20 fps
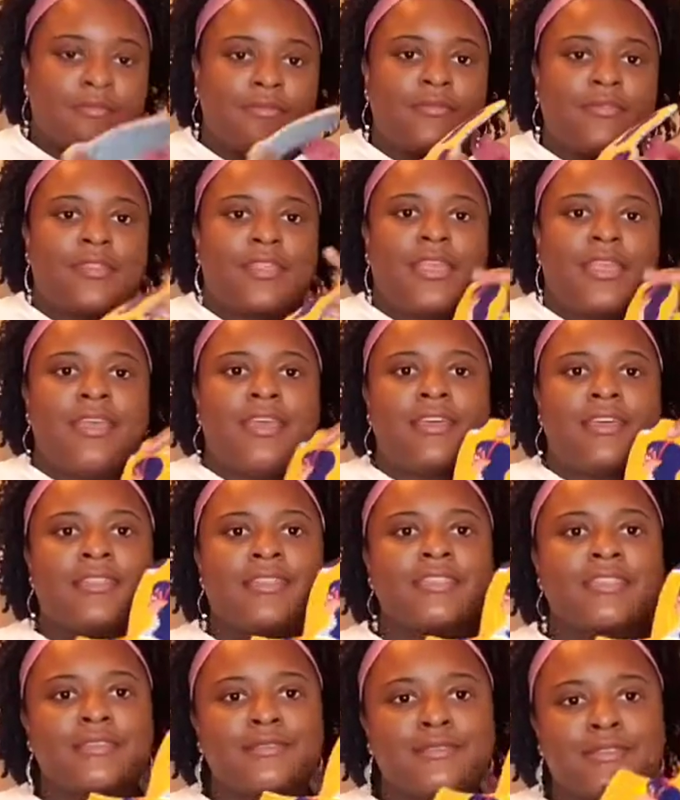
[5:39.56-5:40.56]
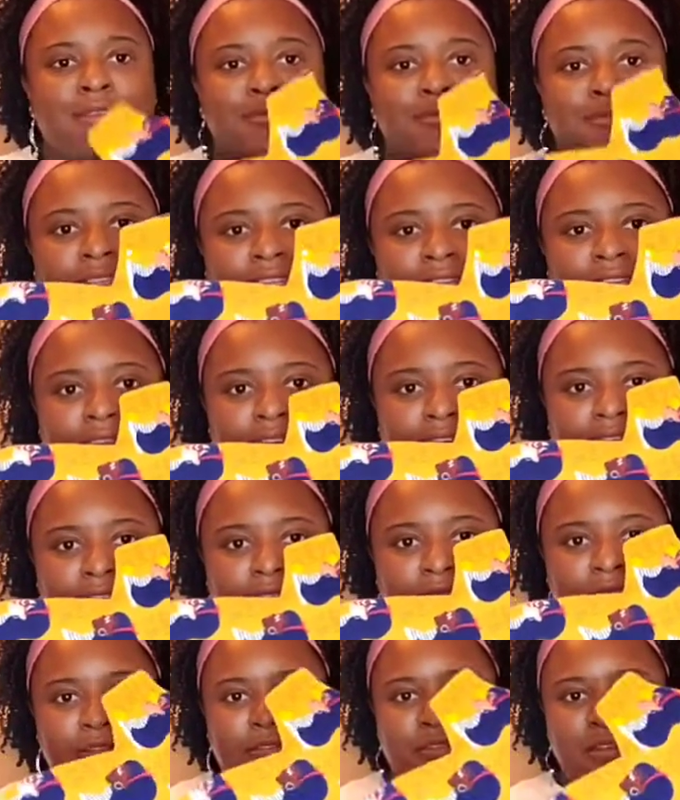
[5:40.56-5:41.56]
And this is a really nice
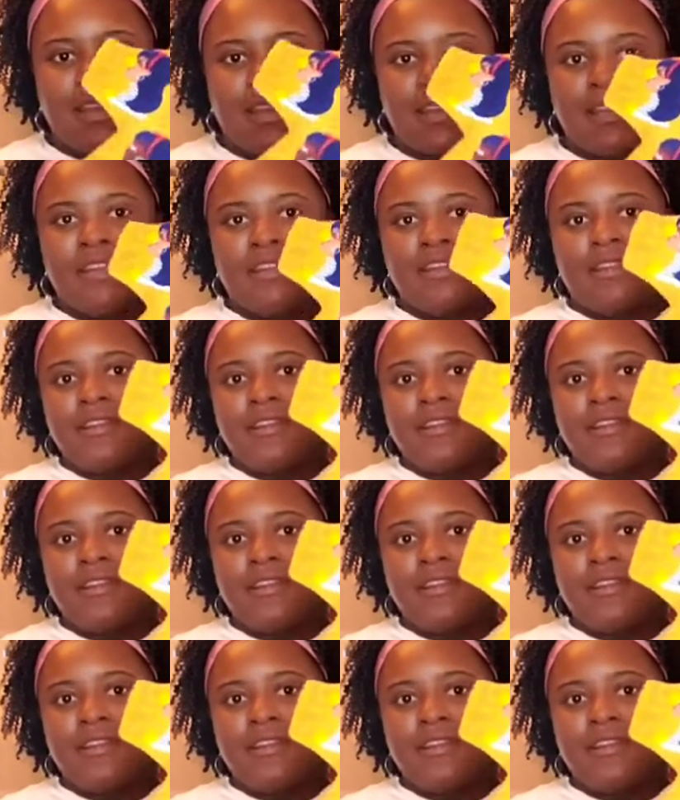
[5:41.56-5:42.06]
one right here.